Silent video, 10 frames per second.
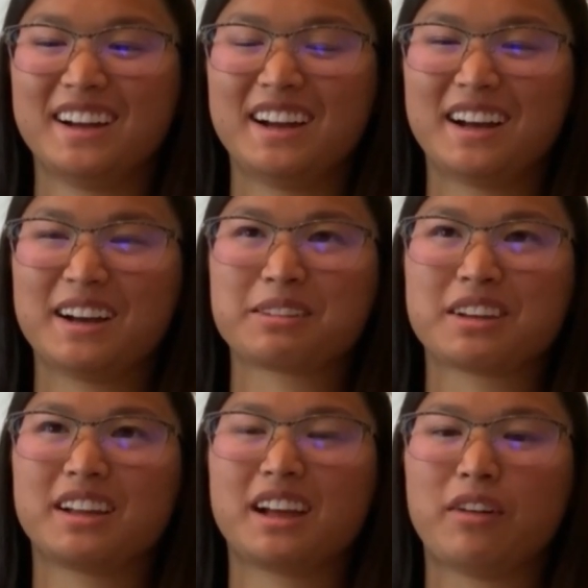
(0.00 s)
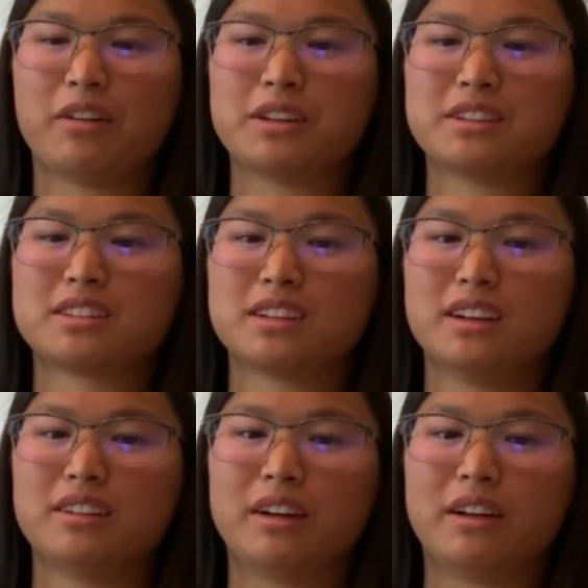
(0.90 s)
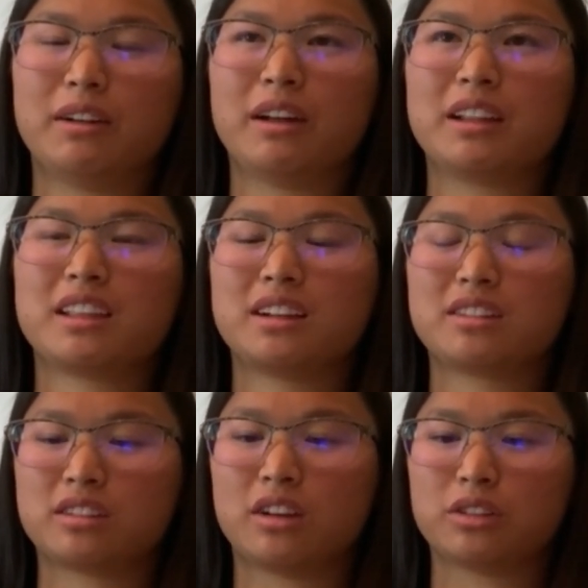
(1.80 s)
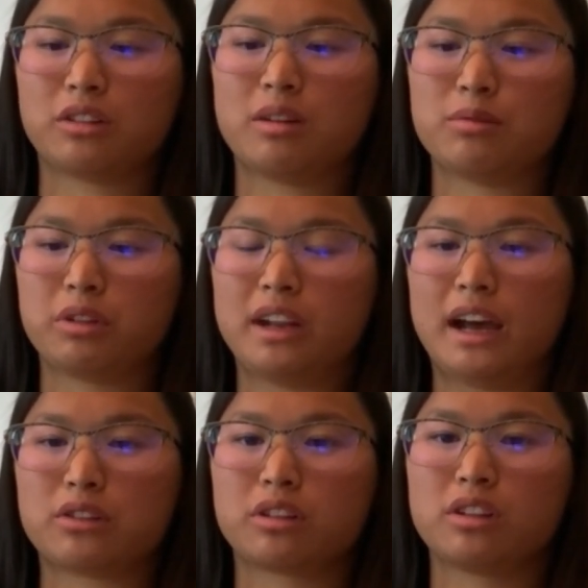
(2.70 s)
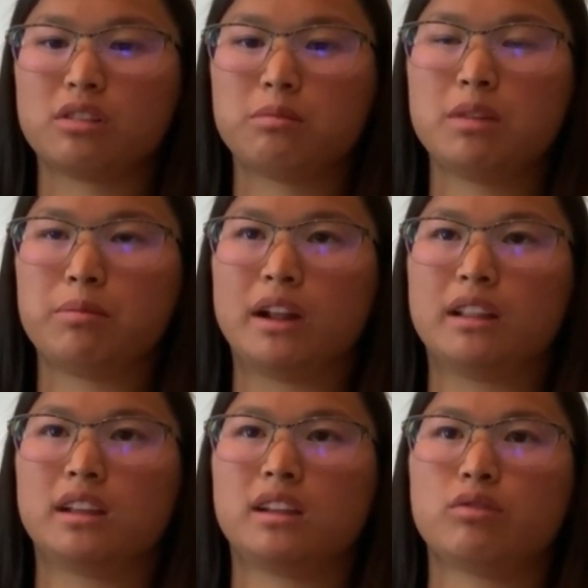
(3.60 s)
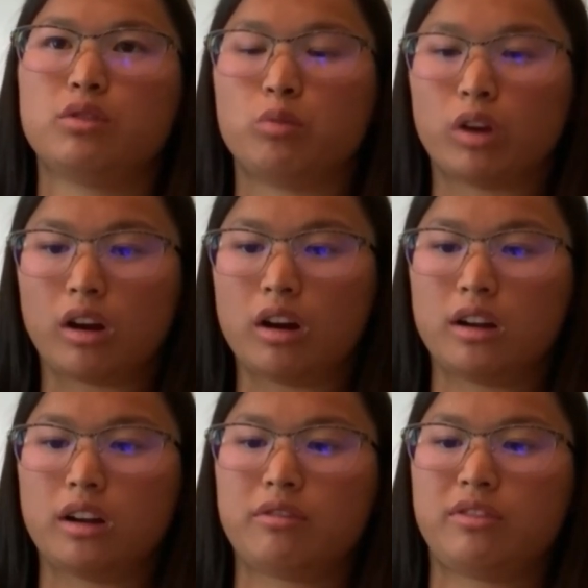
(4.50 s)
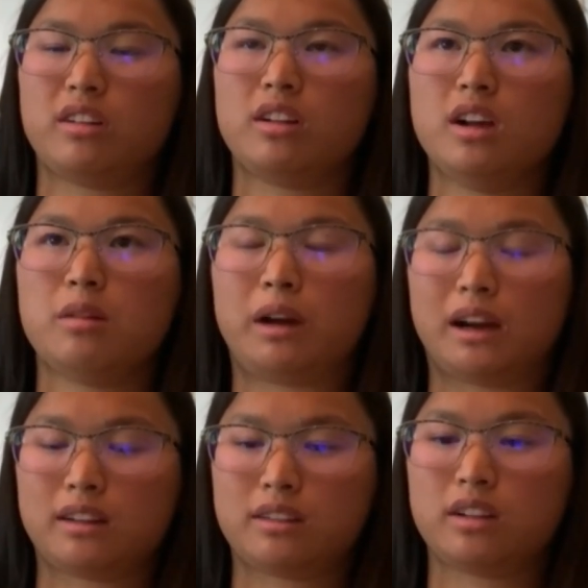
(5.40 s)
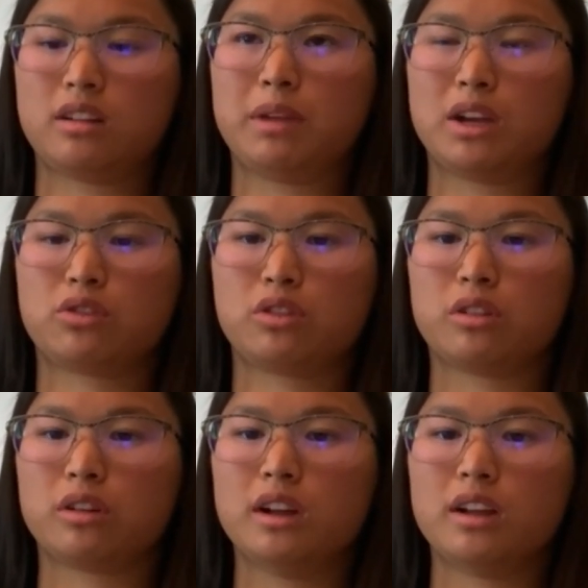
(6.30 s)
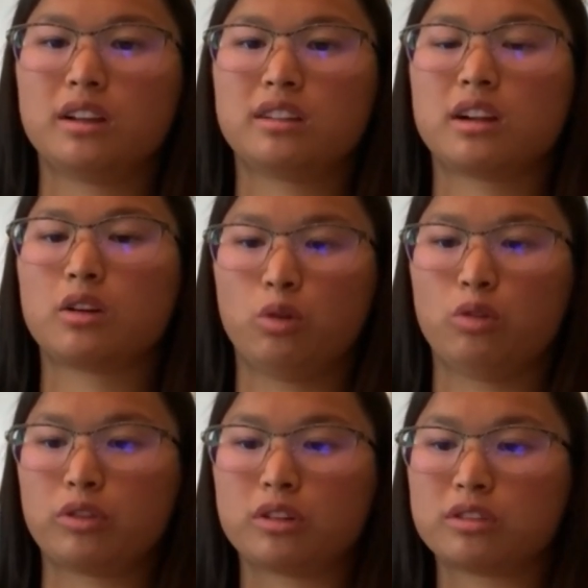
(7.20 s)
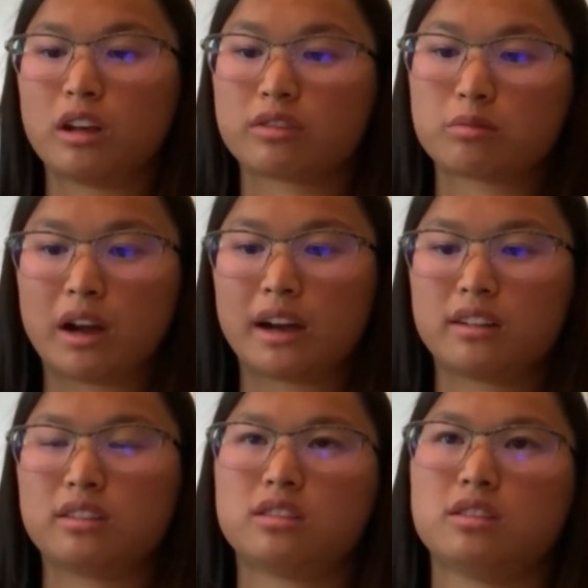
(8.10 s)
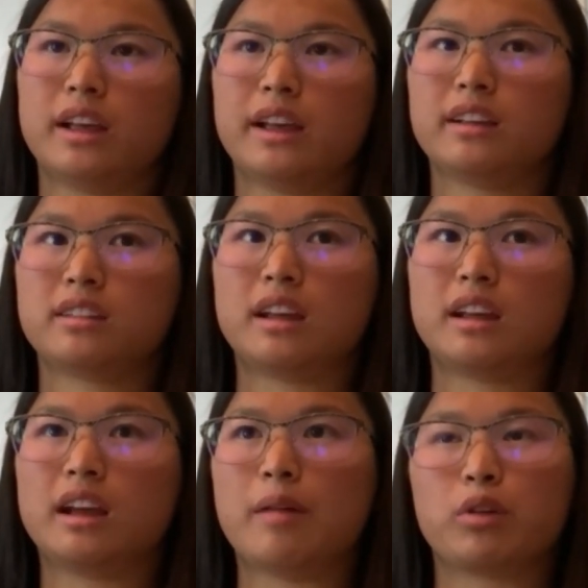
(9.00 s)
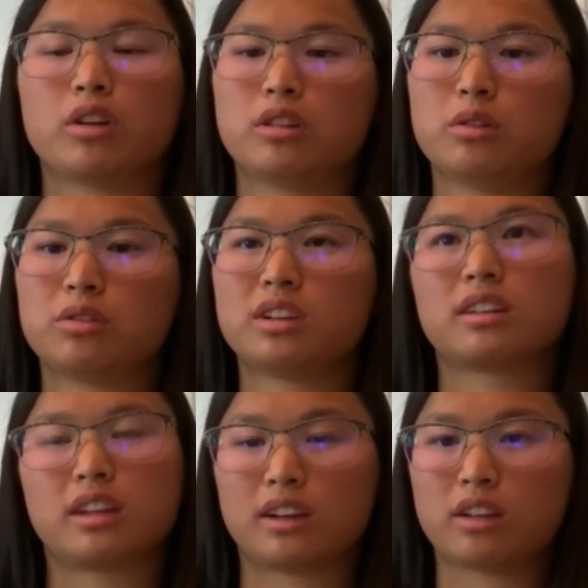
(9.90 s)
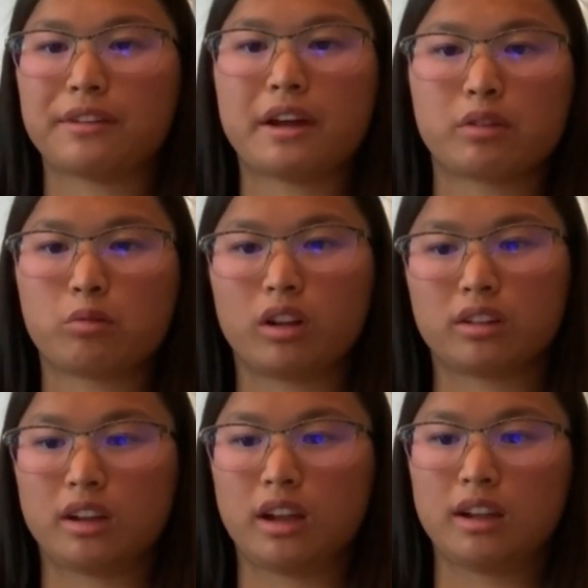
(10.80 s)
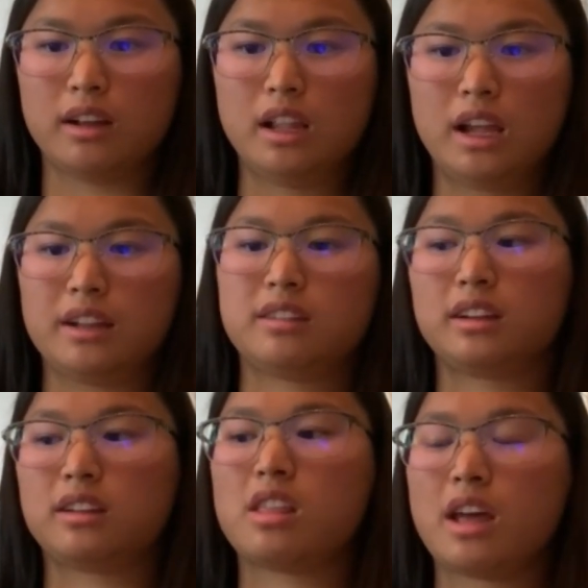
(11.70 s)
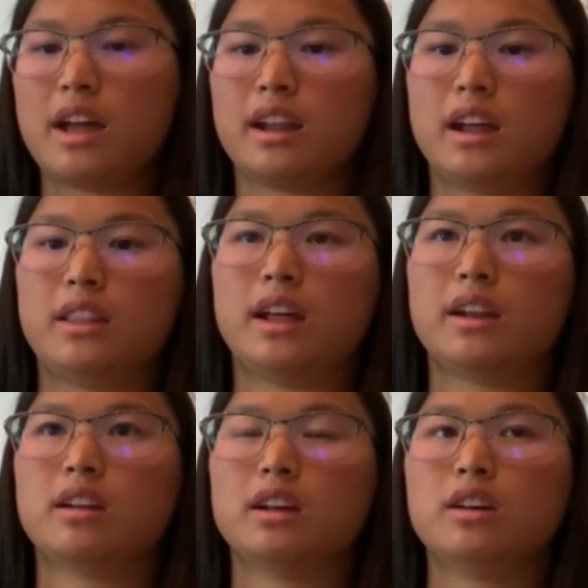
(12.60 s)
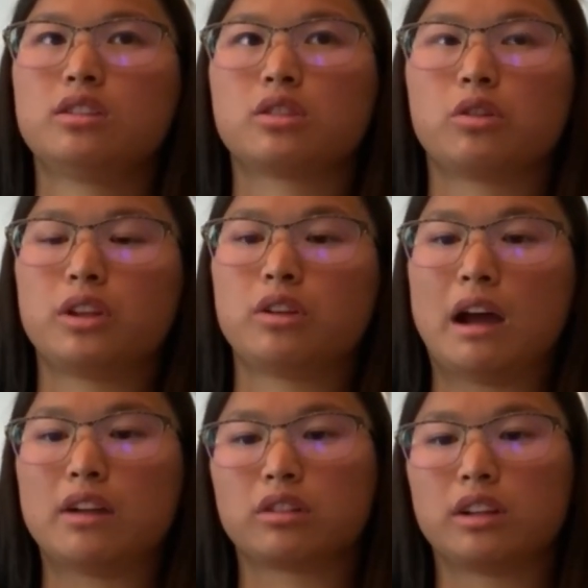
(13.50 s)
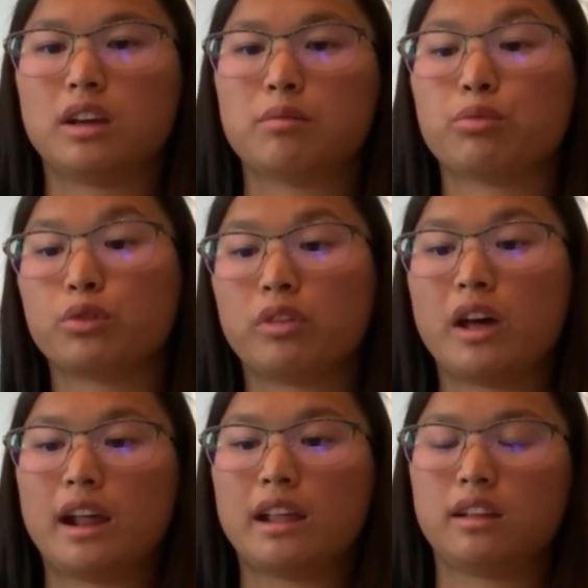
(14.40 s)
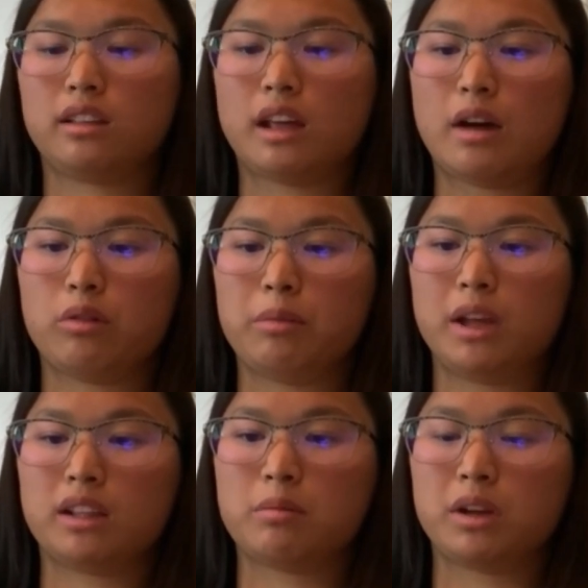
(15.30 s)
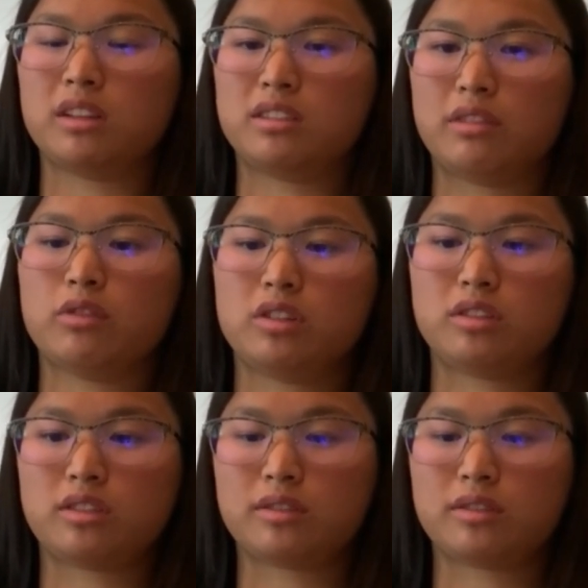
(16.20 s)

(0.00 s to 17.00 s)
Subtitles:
So I think I've always got, I think it just also comes really naturally to me, but I think if you work hard enough and practice it and make sure, set a goal for yourself in practice, do like, say, I'm going to do 6 kicks out every wall today, and stick to that, and then slowly, gradually improve that, I think that will make the biggest difference.